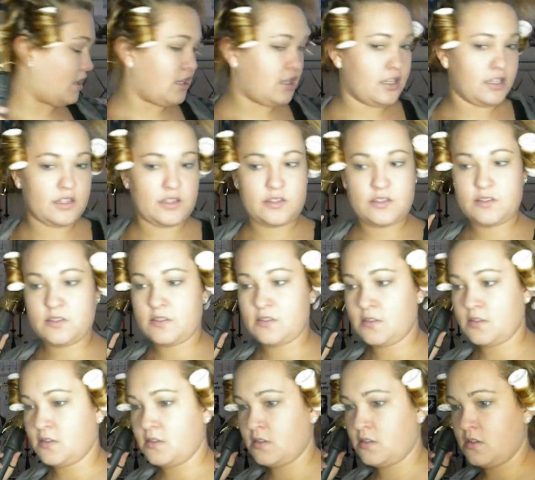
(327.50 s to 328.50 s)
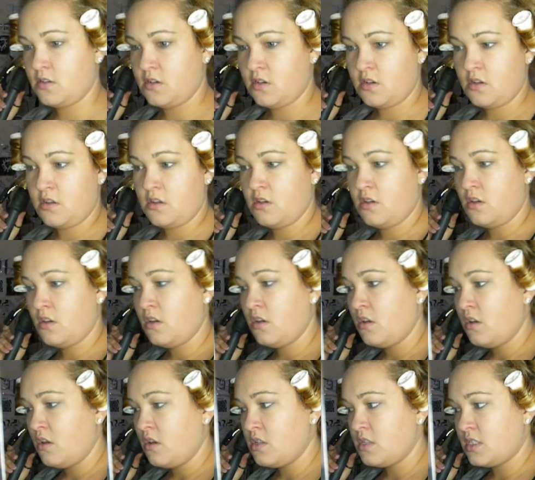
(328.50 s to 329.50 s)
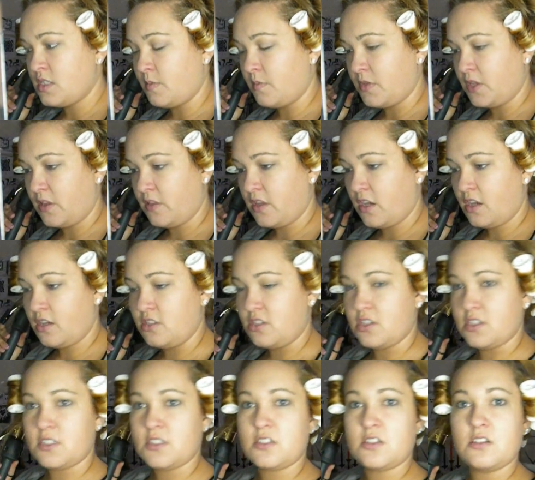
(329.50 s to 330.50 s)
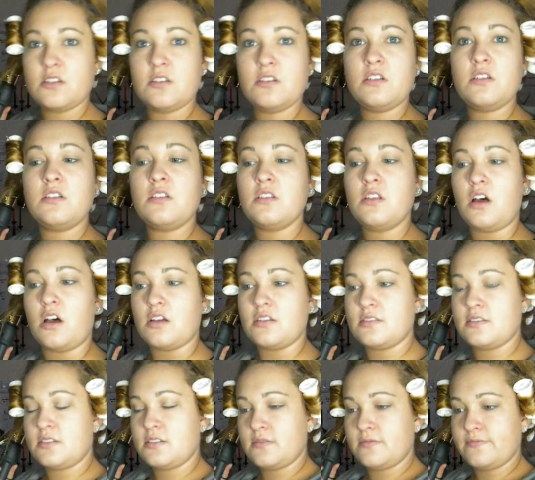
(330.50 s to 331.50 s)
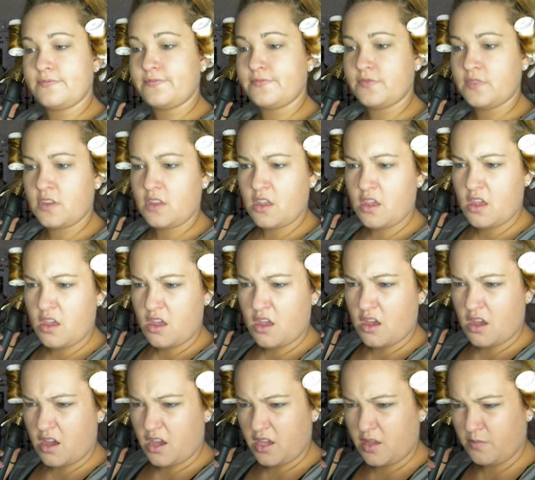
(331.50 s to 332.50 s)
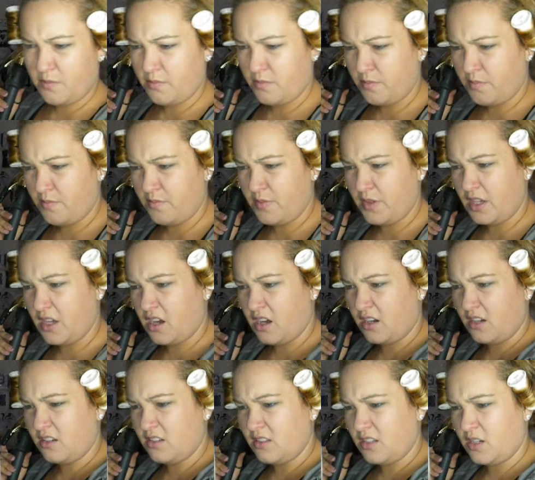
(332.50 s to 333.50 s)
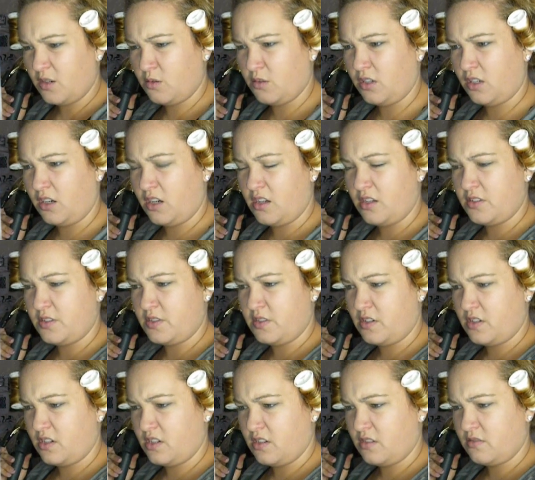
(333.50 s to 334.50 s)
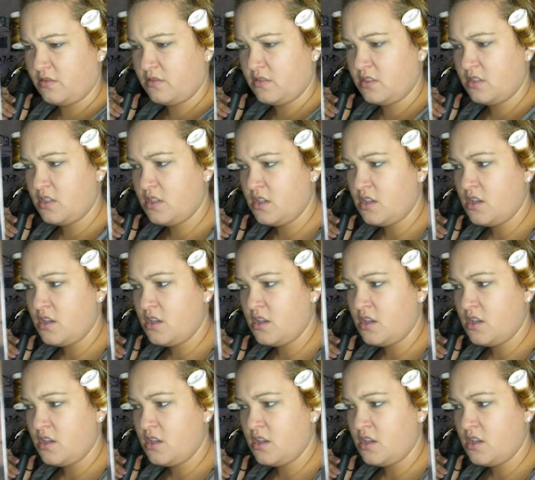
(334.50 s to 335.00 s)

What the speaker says: is something that I just lost. I am beyond not organized right now.